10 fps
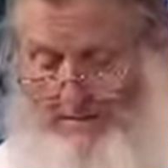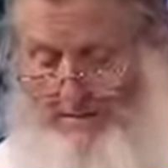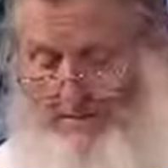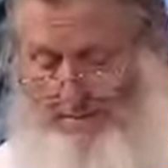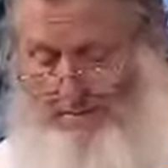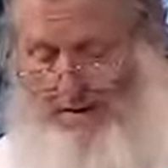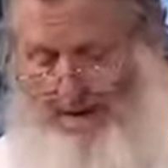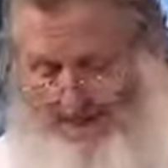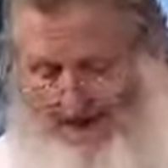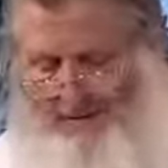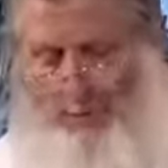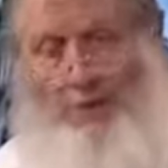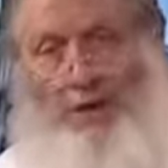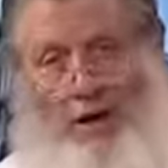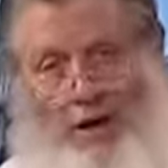And that's when Allah
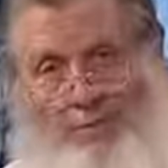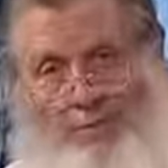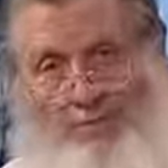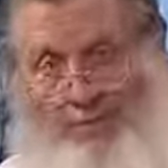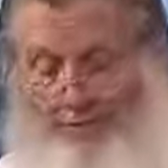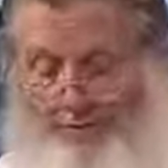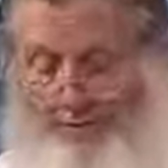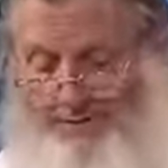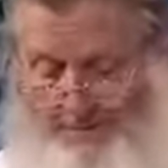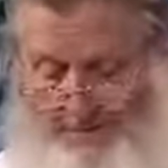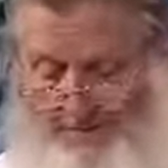revealed this verse